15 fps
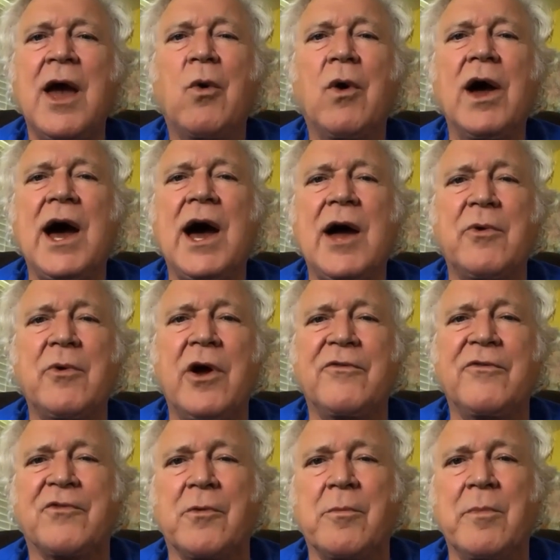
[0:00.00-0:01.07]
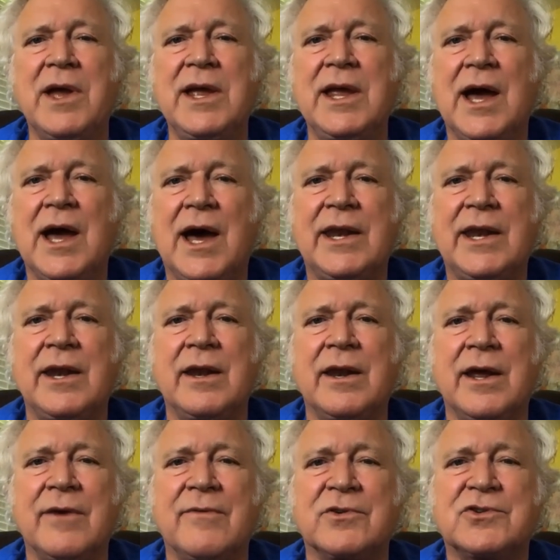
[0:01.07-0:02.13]
Well, I wrote for me. I
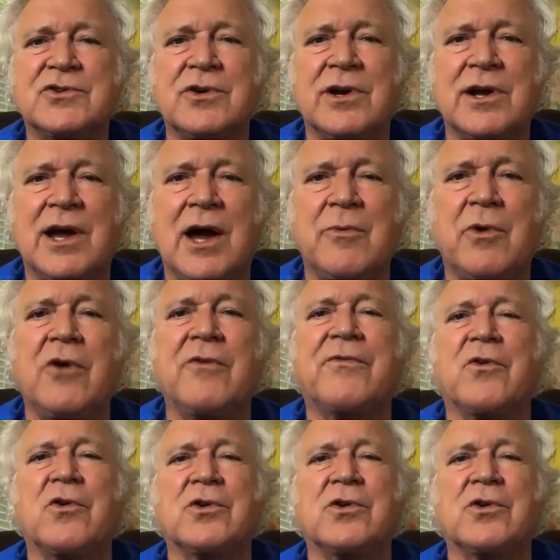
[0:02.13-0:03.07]
wrote